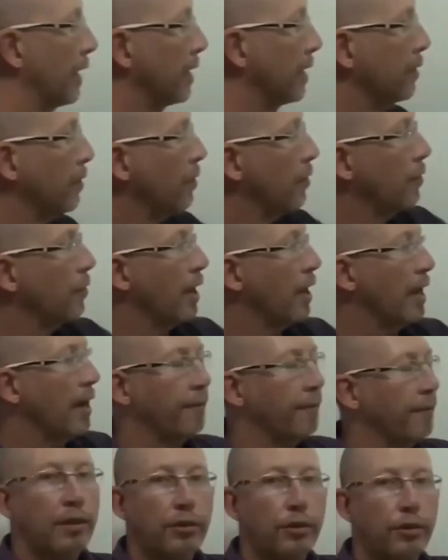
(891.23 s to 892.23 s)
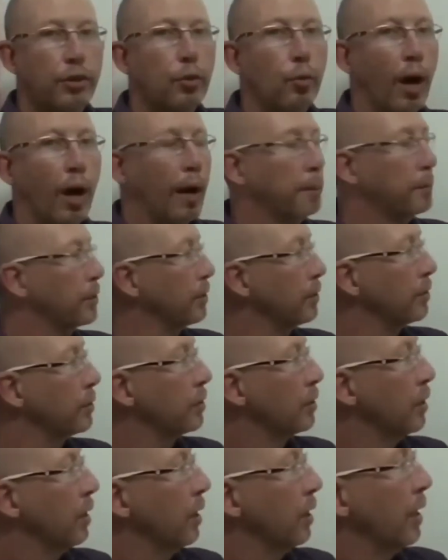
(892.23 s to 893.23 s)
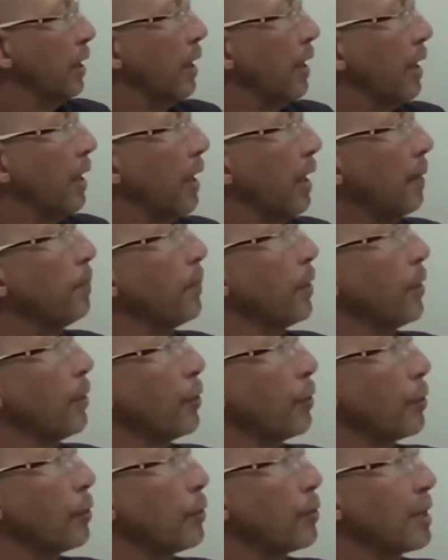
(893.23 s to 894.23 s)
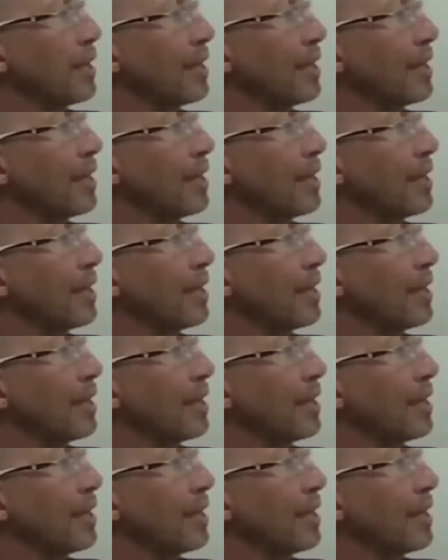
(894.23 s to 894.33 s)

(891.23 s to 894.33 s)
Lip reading: you have these two options. You're using